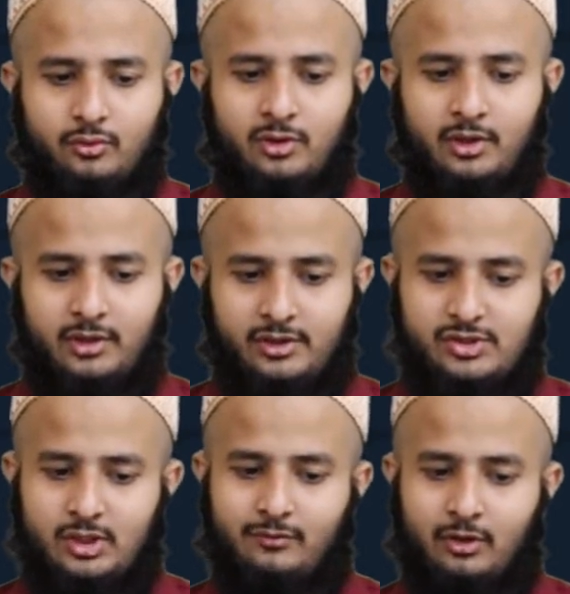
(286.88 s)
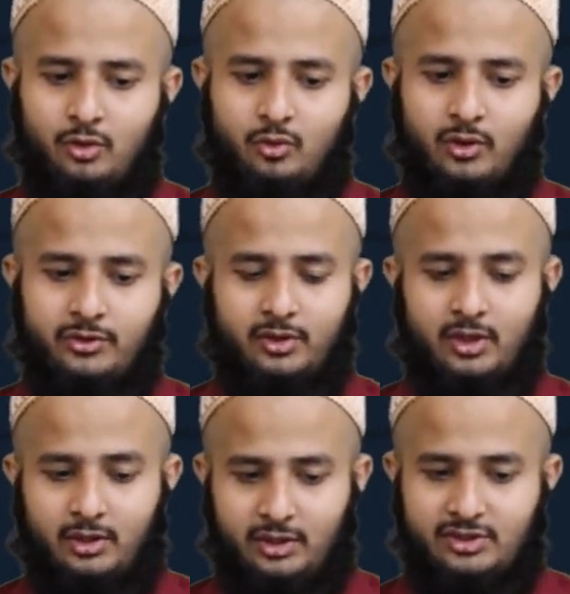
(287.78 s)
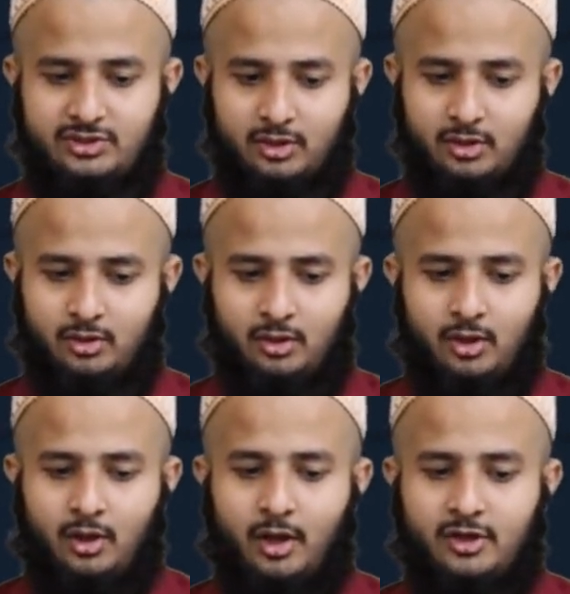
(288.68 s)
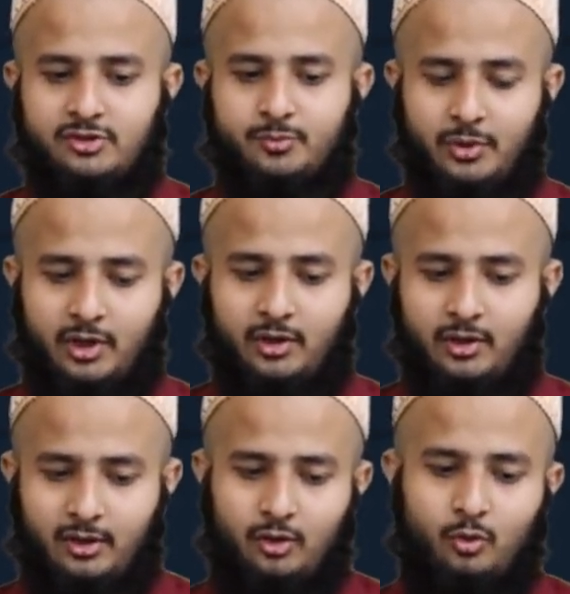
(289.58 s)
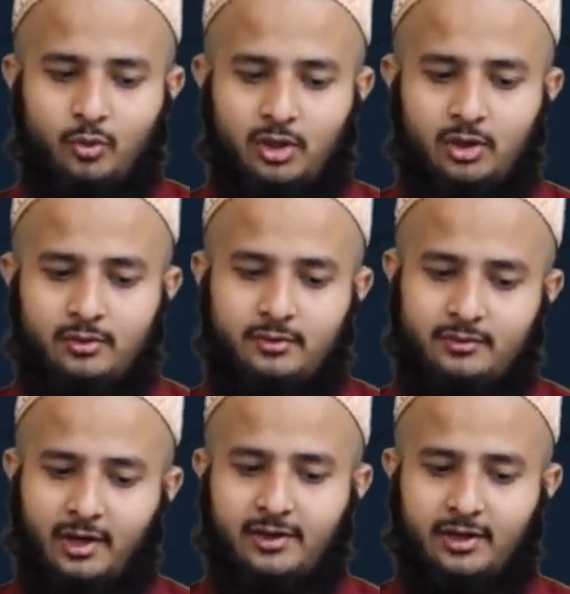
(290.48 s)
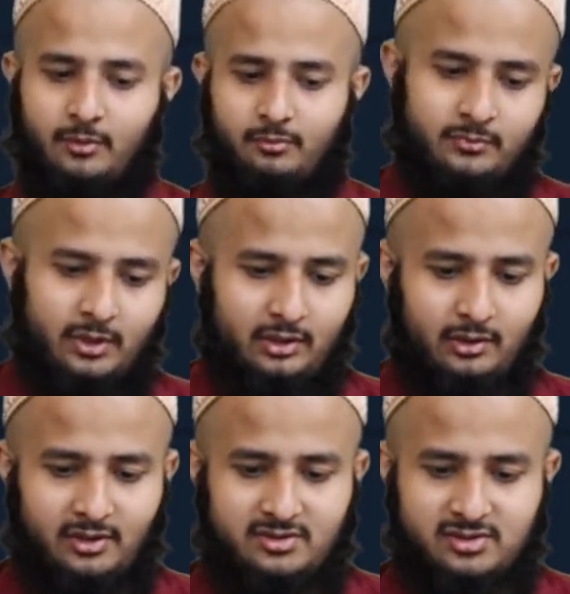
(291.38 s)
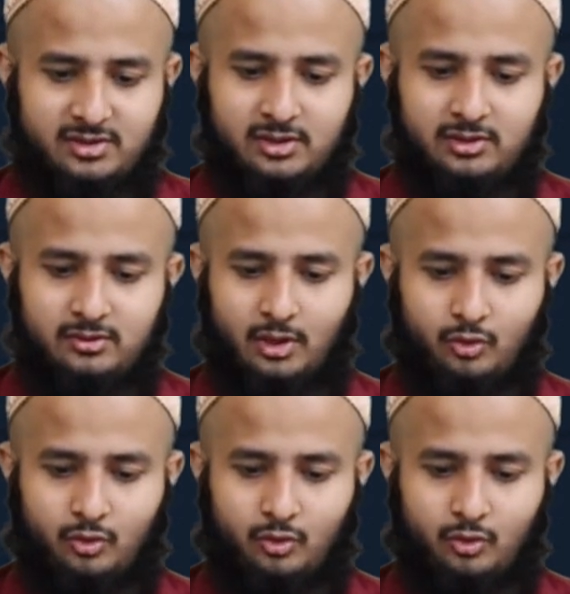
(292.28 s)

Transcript: to the initial value and the condition, it's print hello world 9 times. And let's see the